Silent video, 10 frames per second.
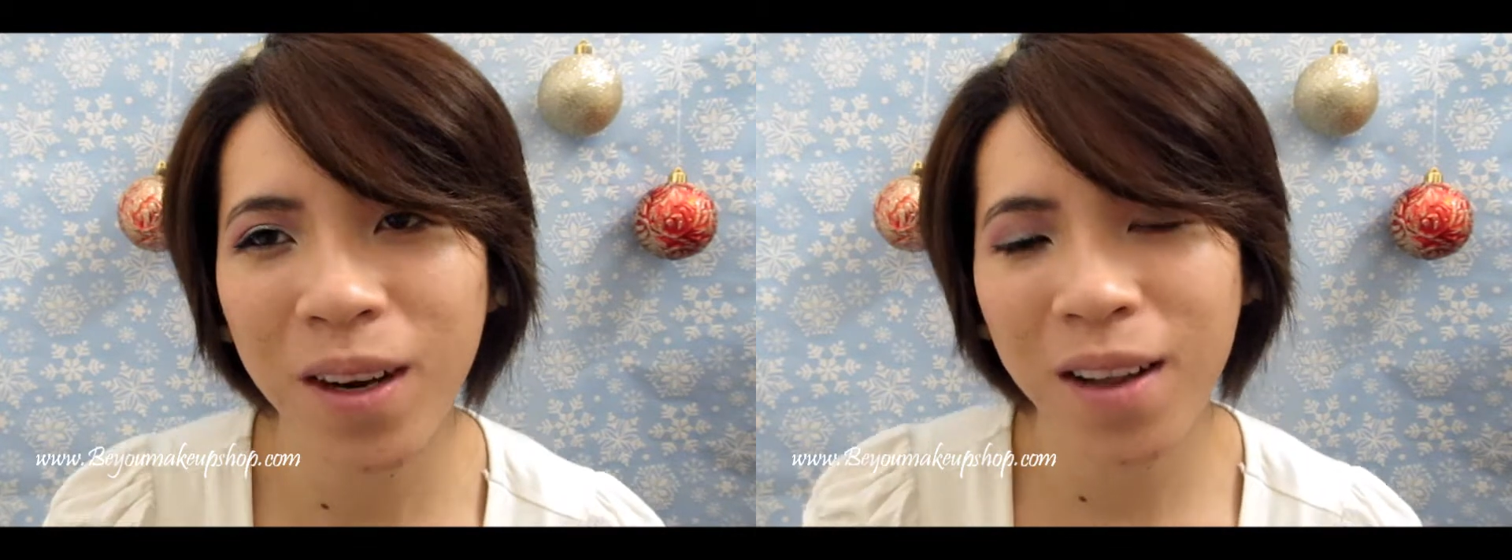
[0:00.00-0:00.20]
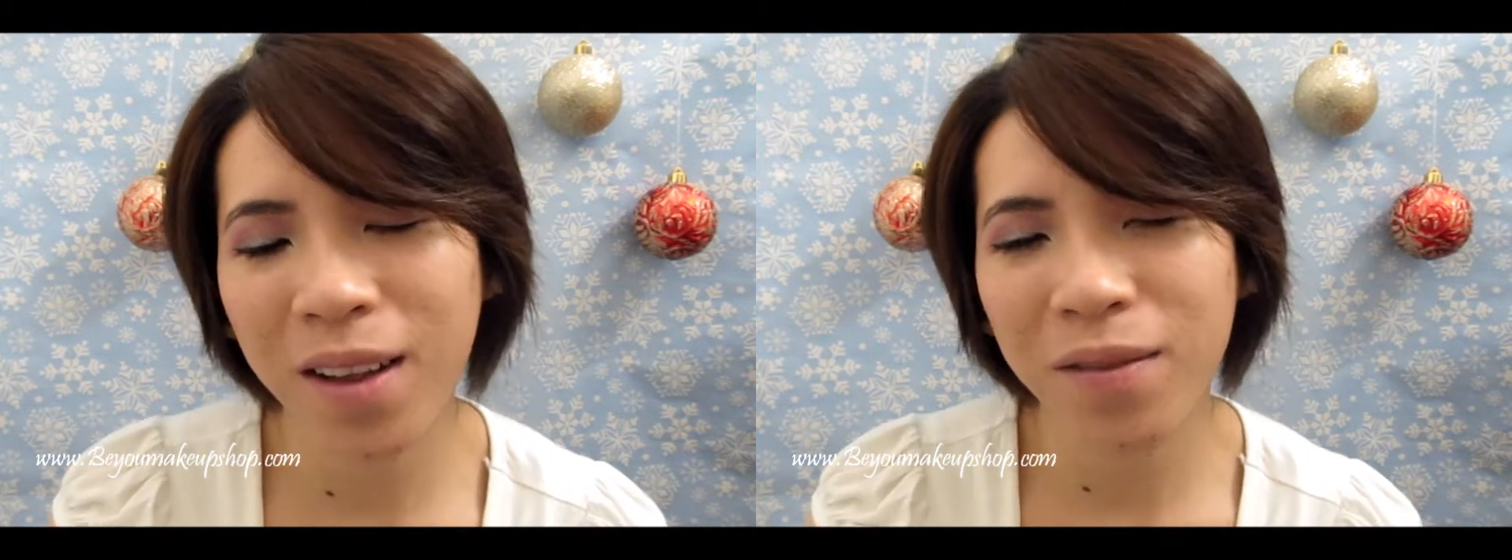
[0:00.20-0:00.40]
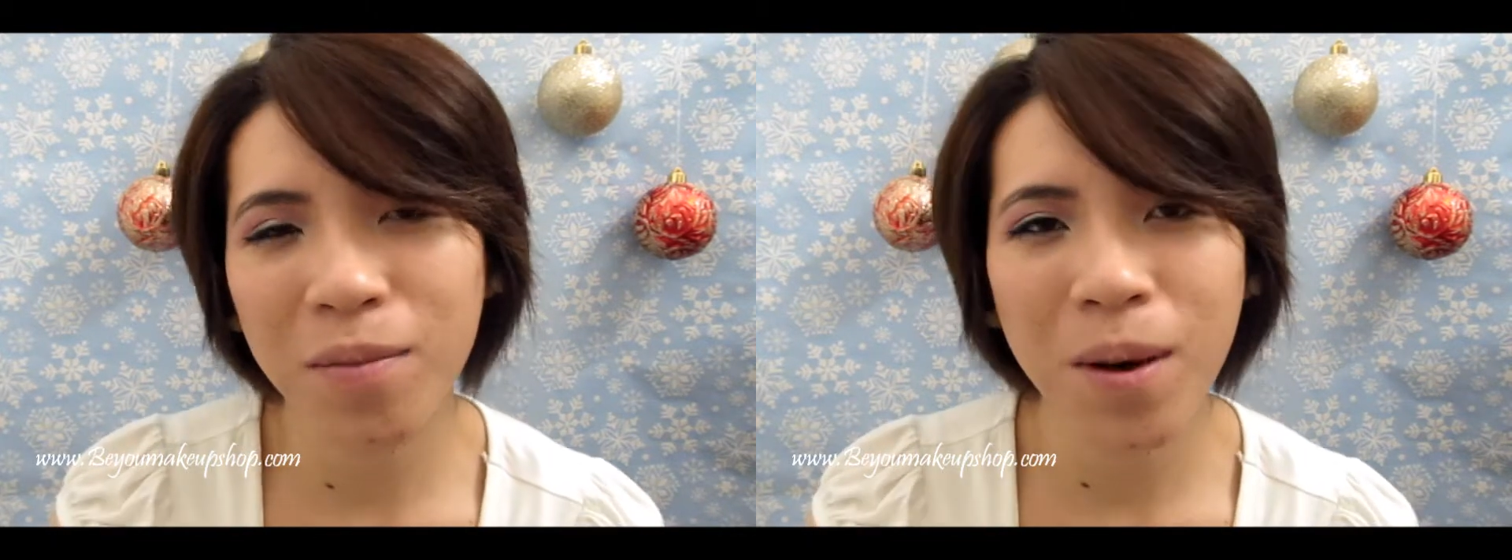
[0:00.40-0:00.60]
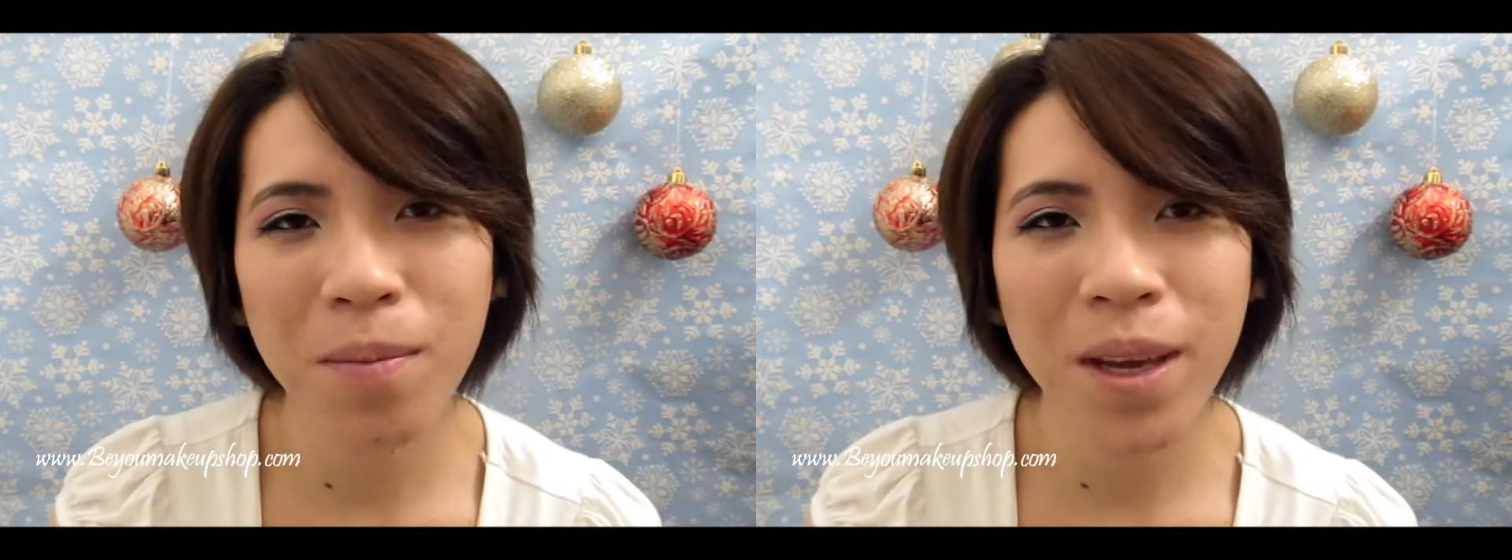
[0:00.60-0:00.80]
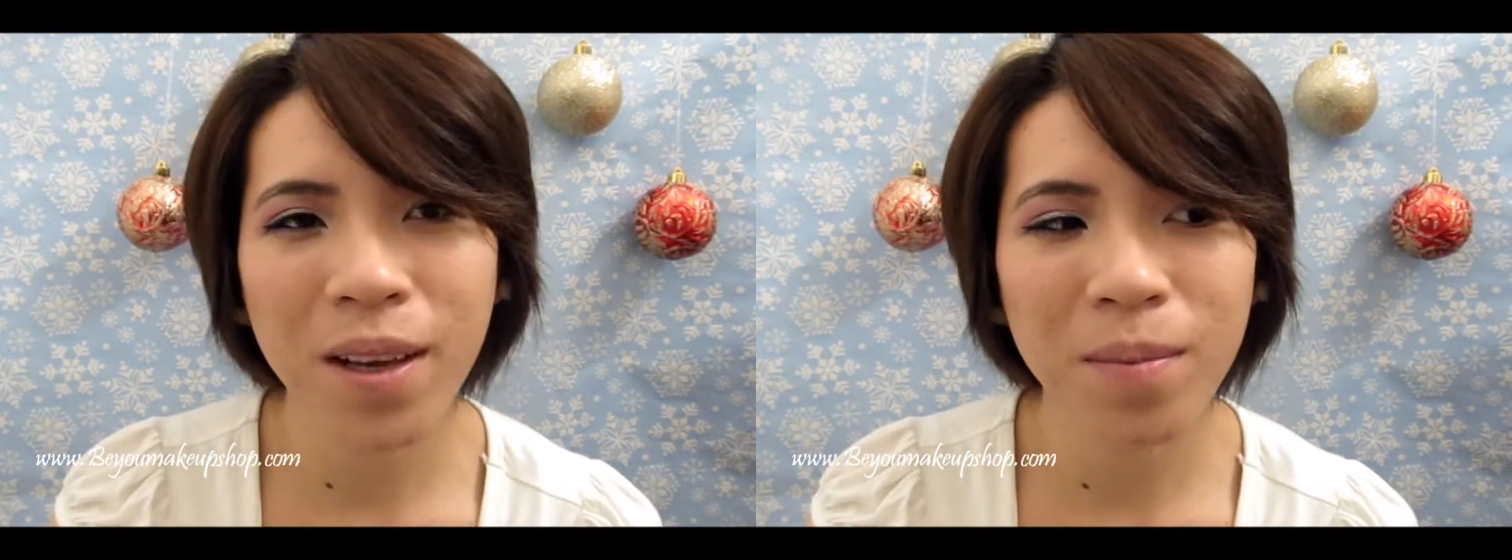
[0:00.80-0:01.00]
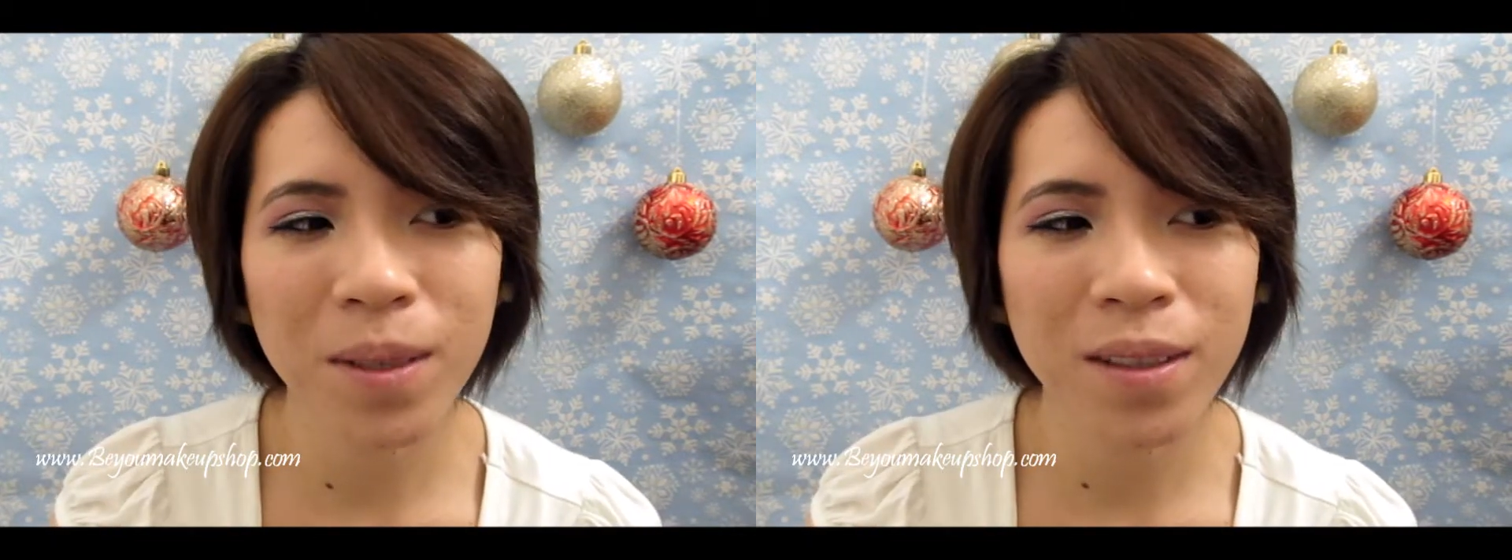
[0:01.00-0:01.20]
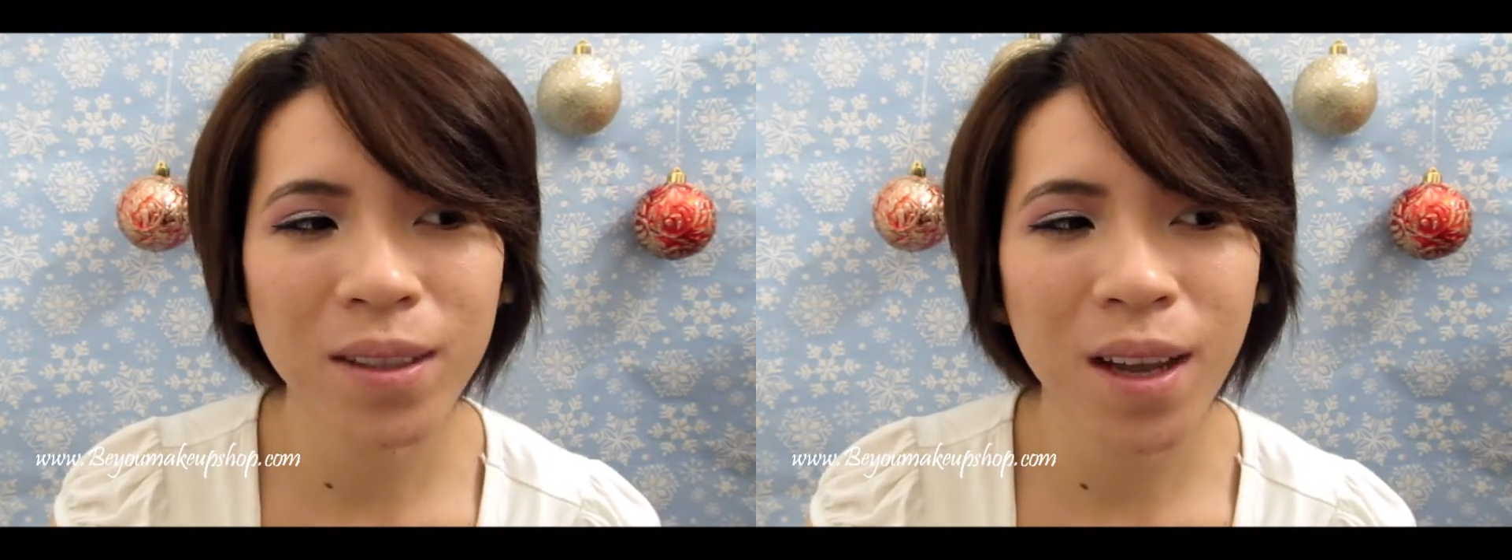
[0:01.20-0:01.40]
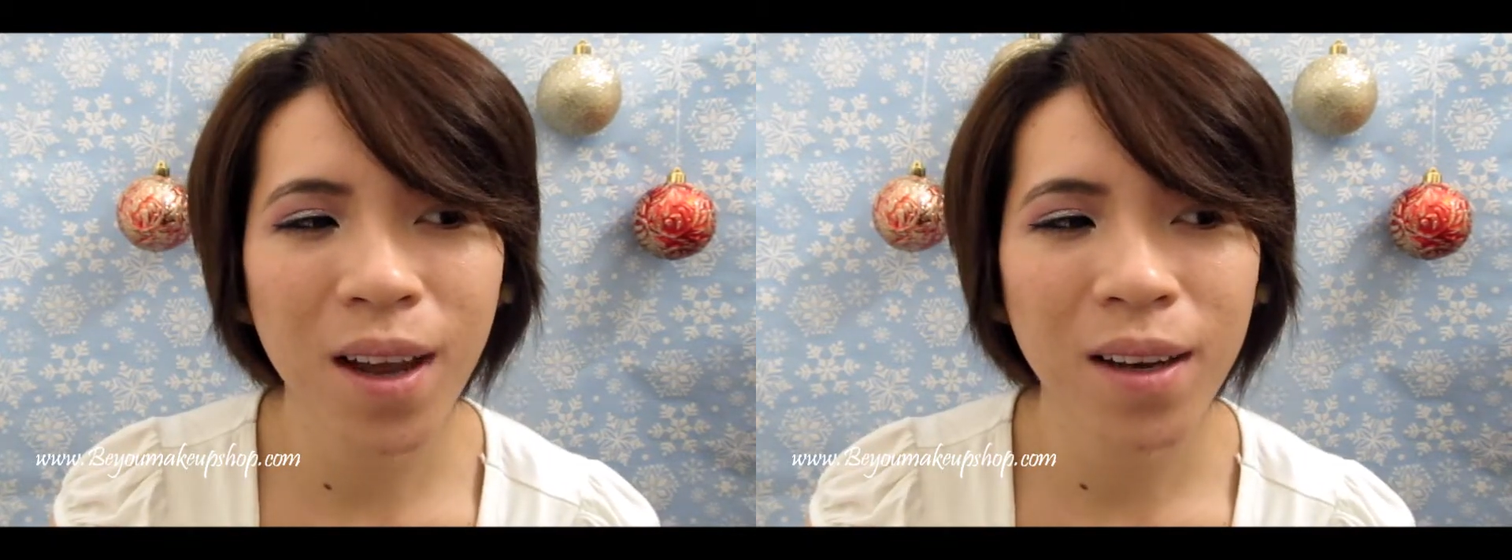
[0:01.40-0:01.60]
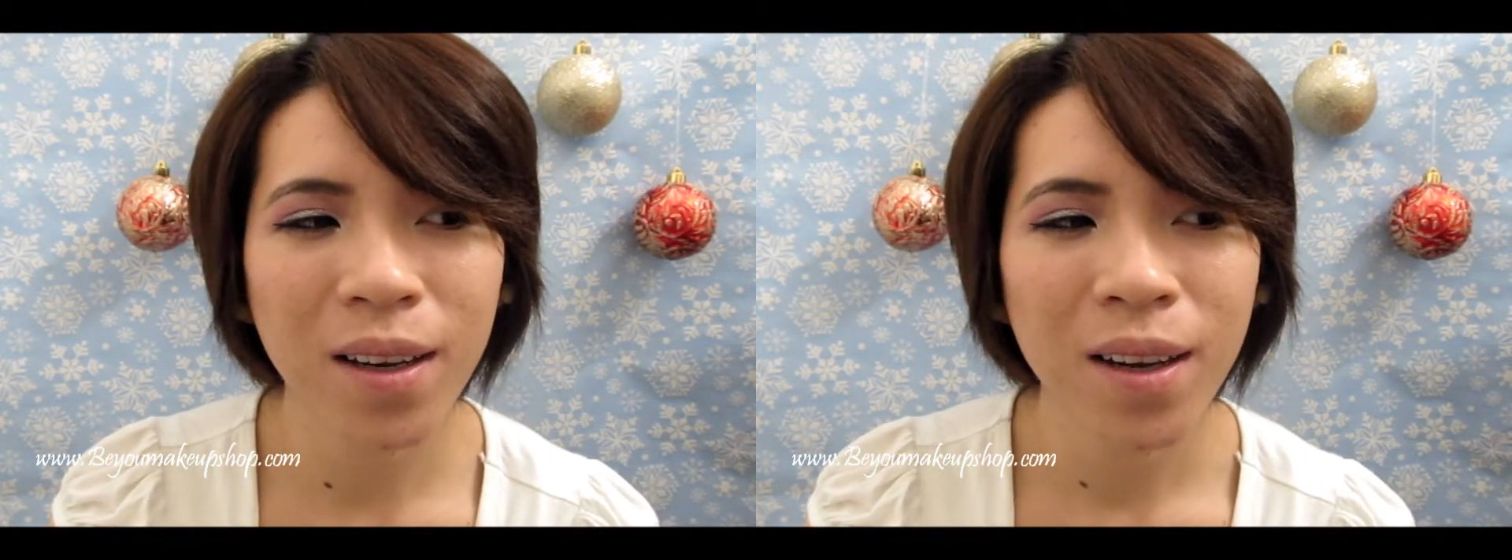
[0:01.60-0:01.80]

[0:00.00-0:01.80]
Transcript: I love about makeup is that